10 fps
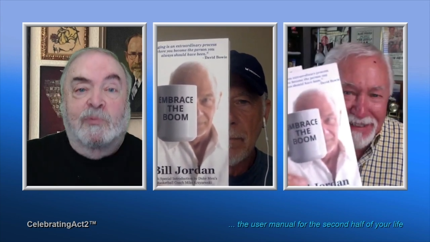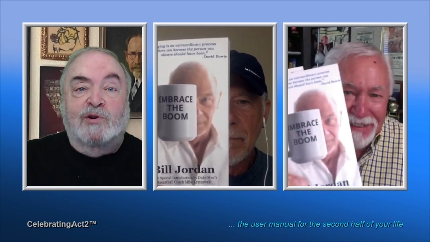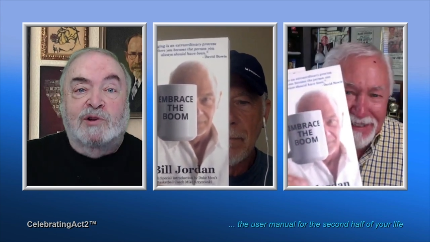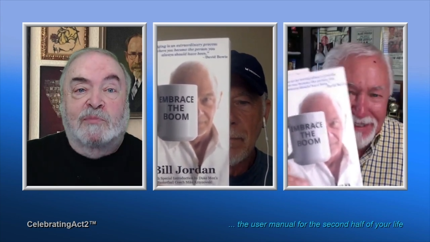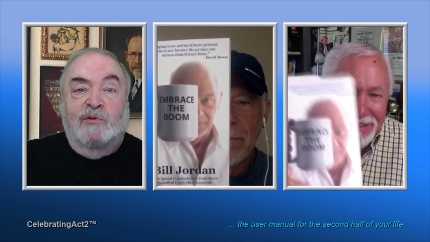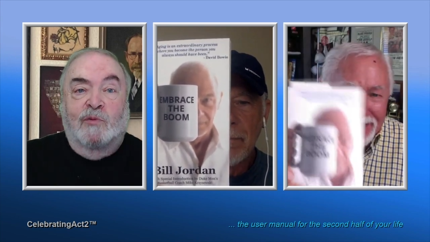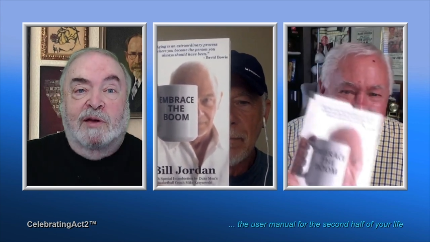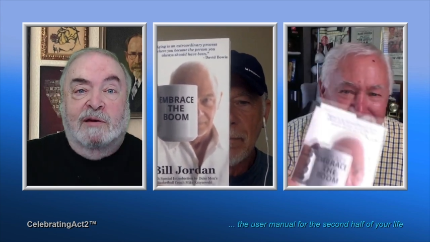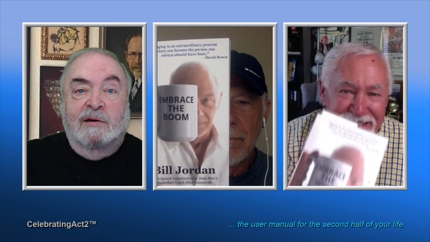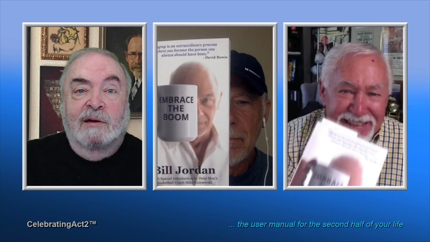Speaker 1: push-ups a
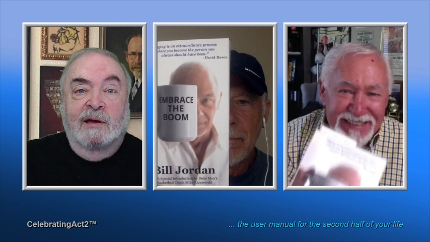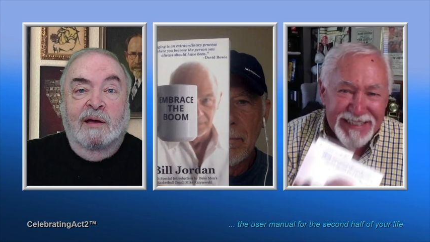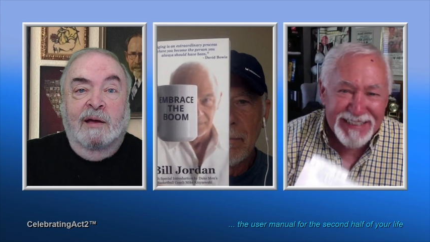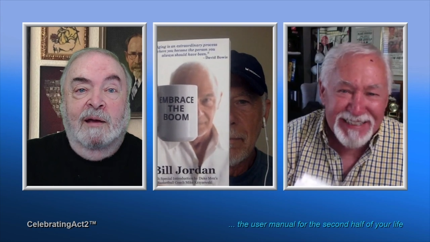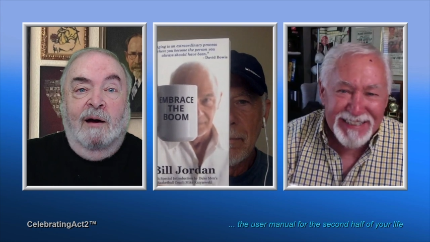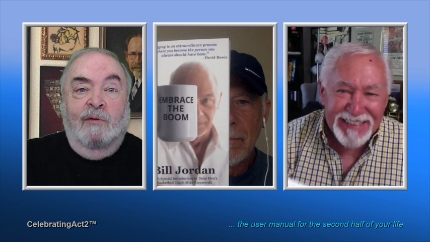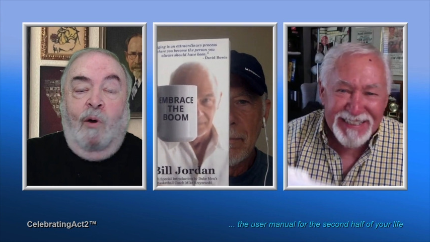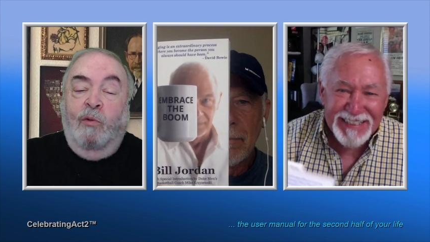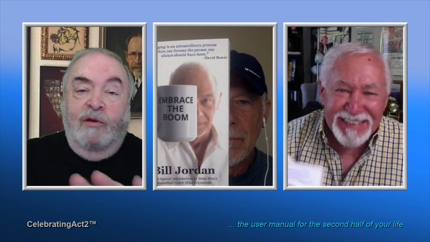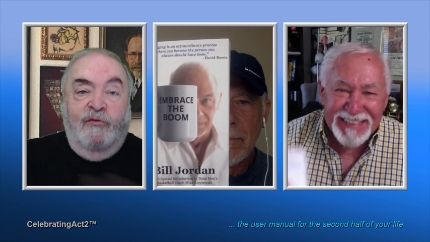week. Oh,
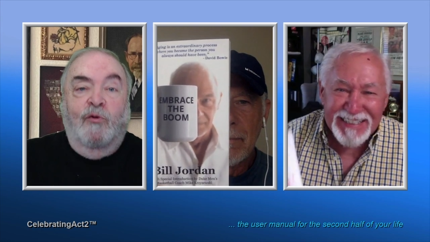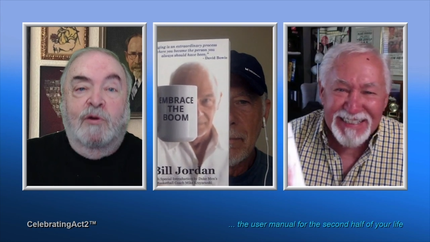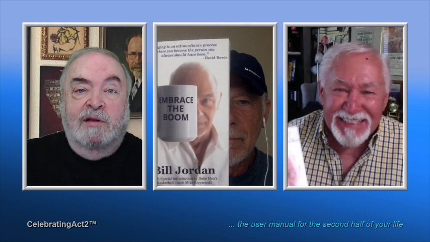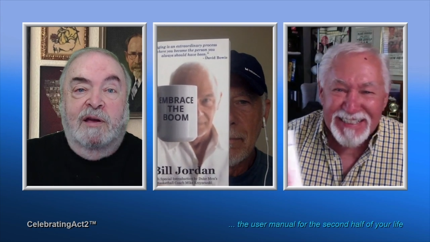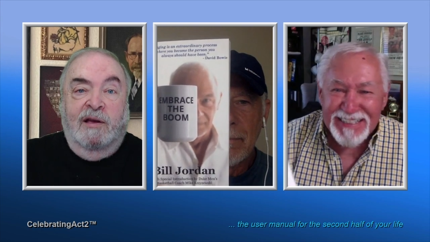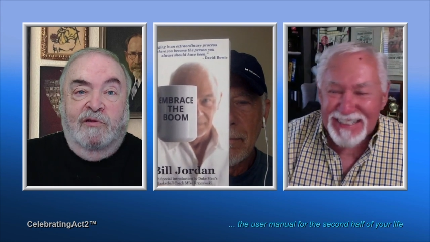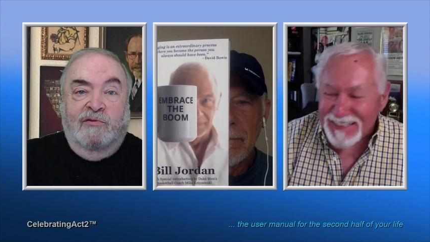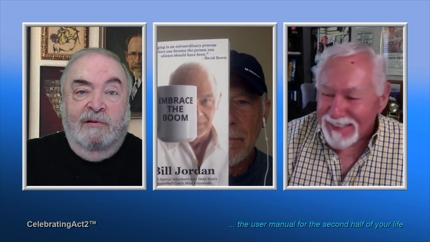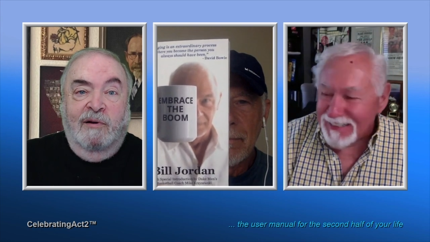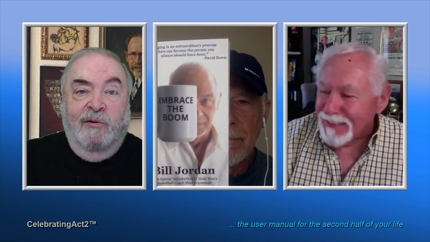only four
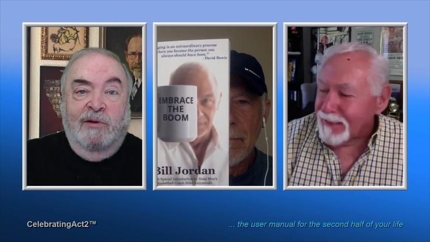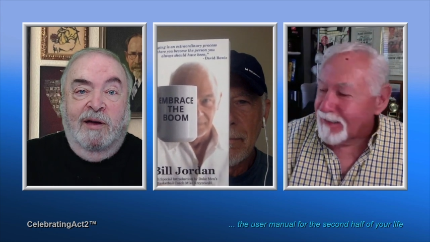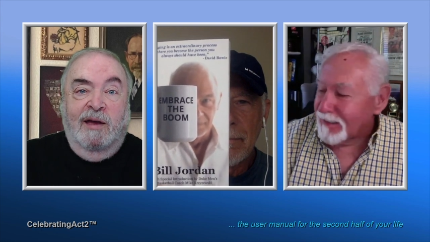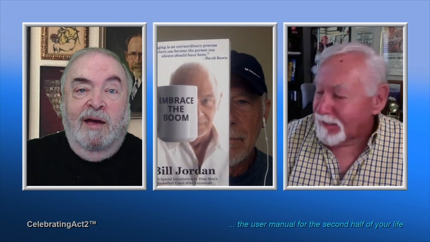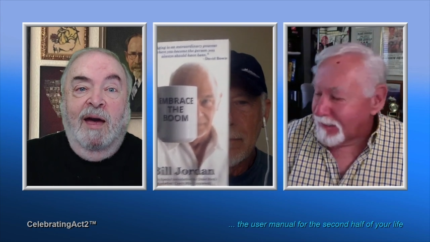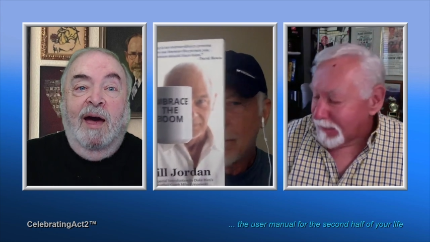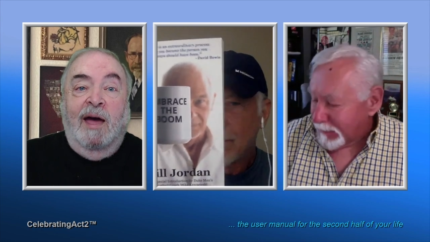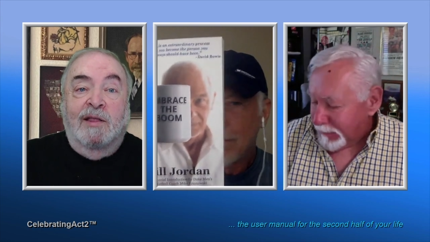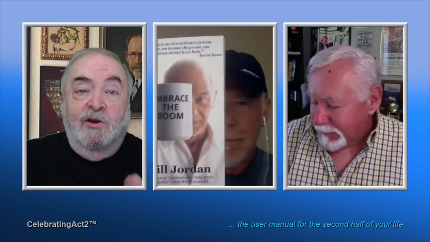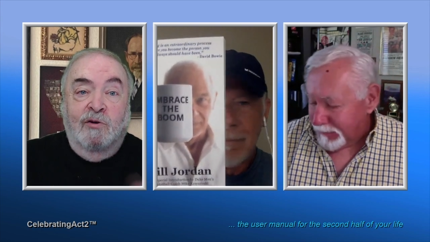days. Okay,
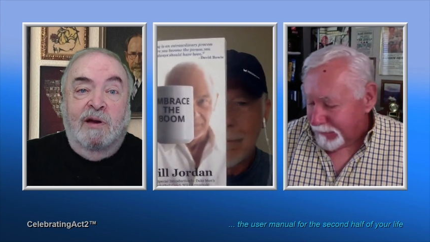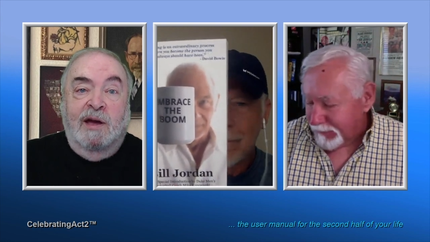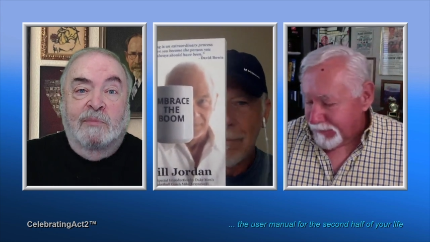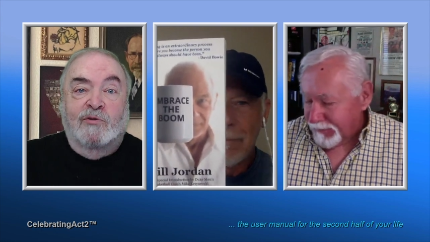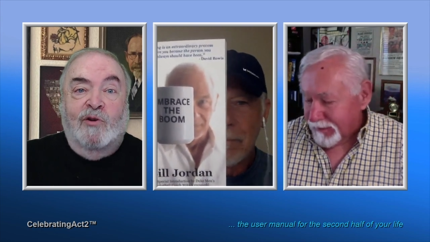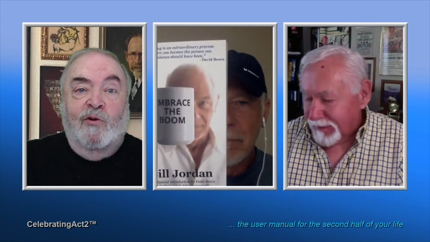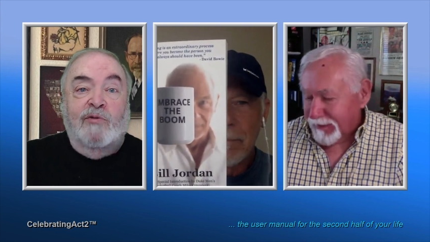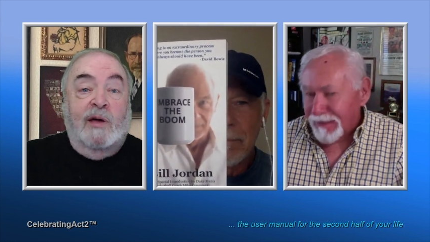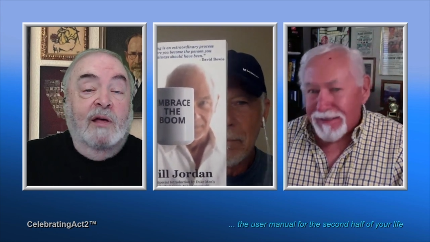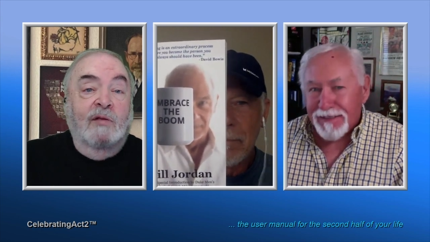and you're able to hold
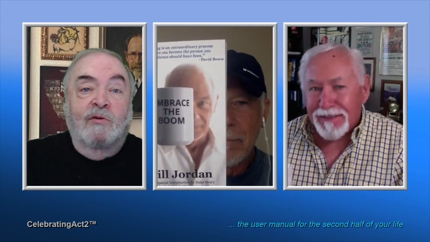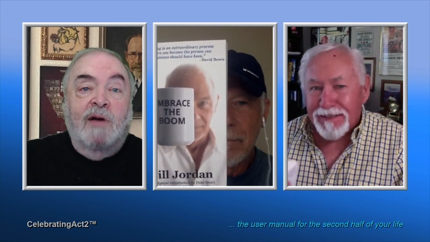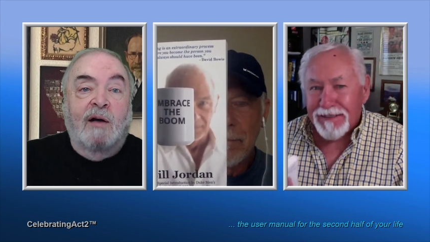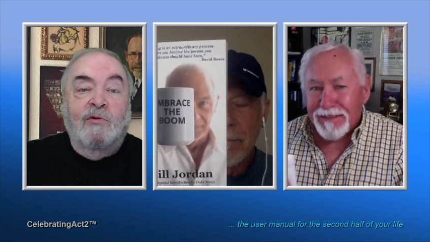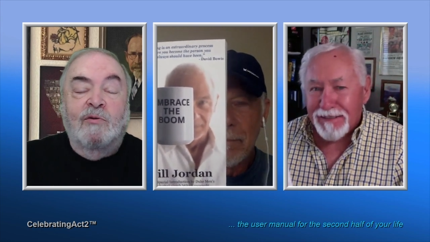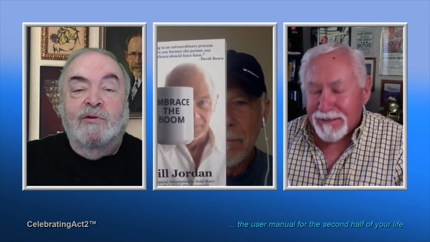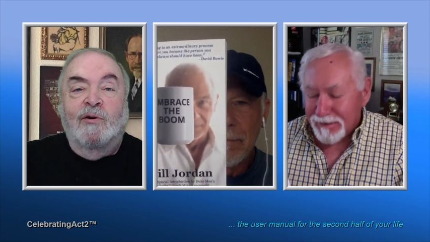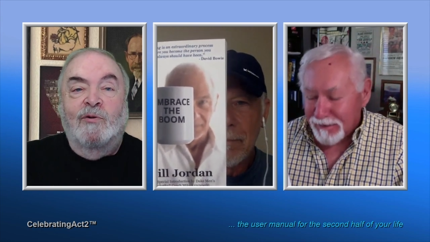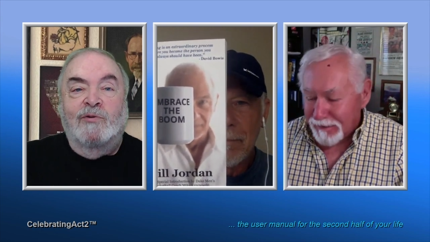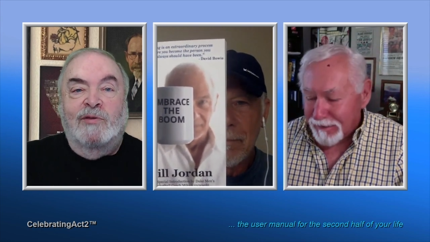that. Look how long you're
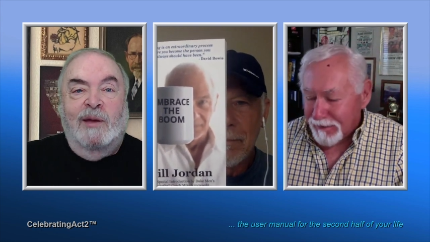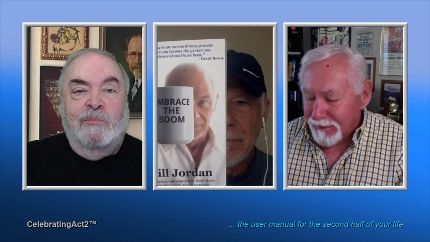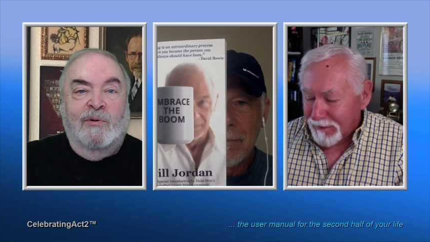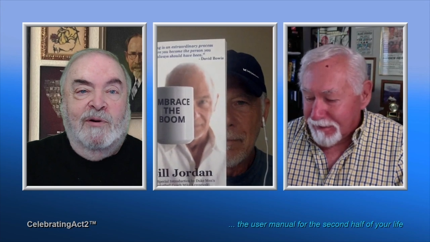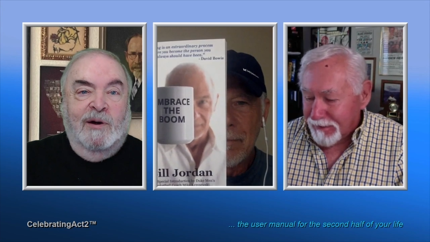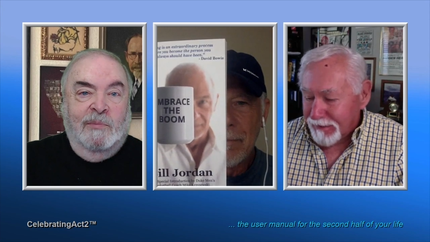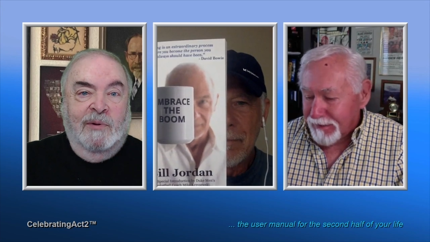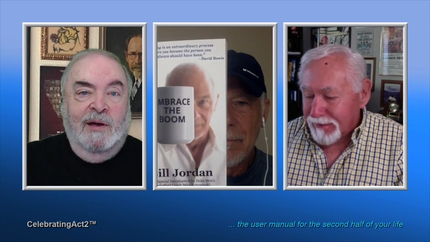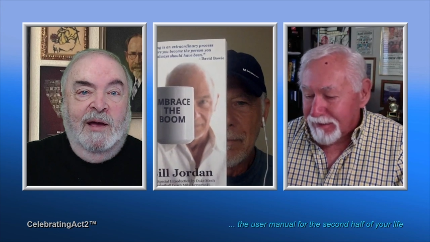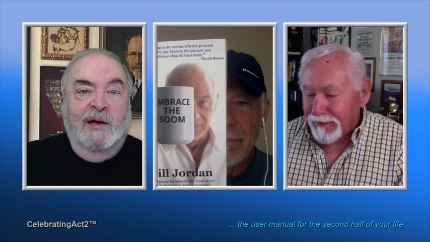holding that book up.
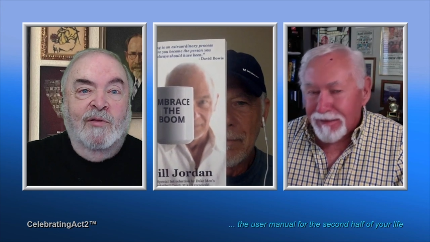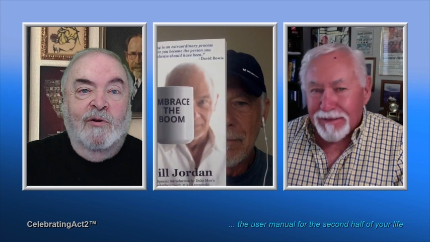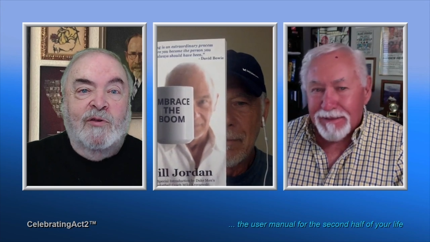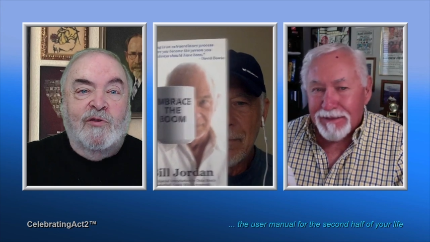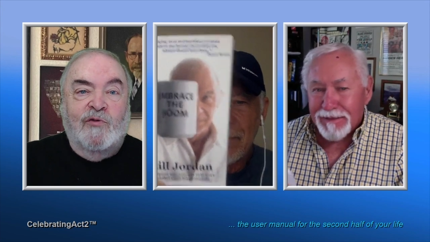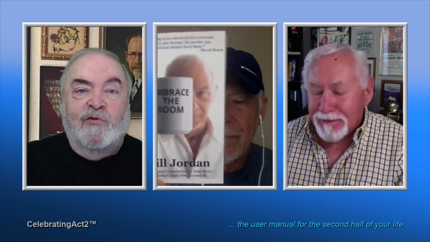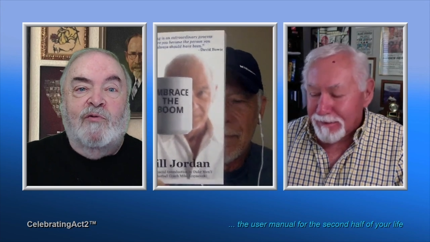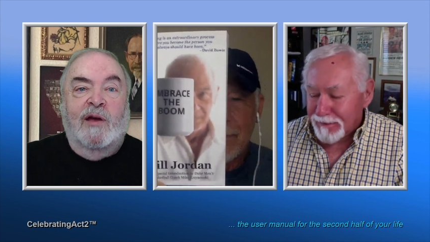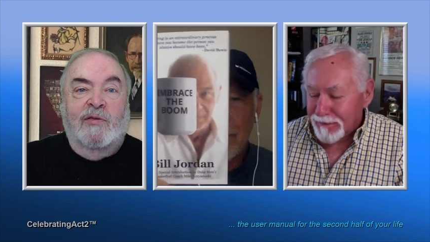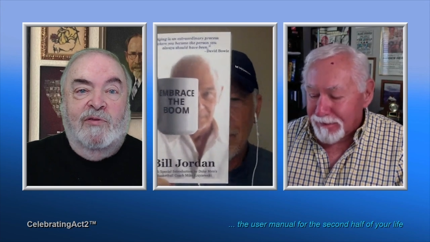Look at the
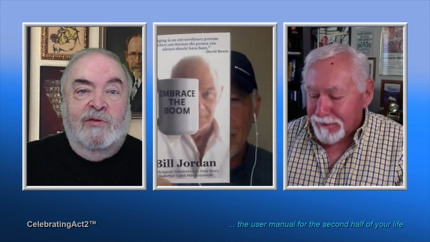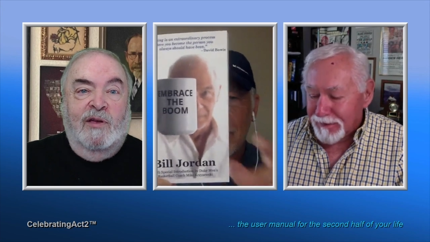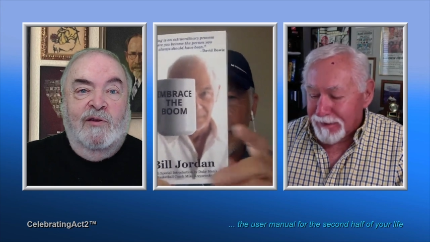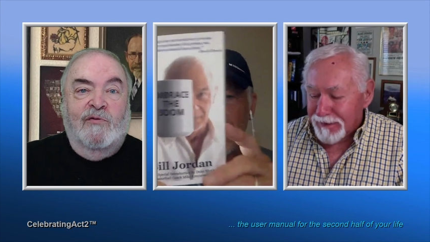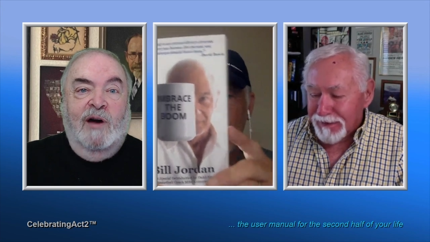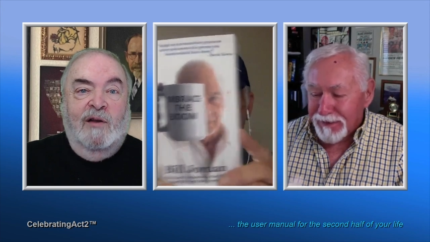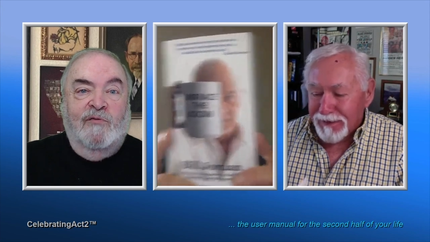strength that you've gotten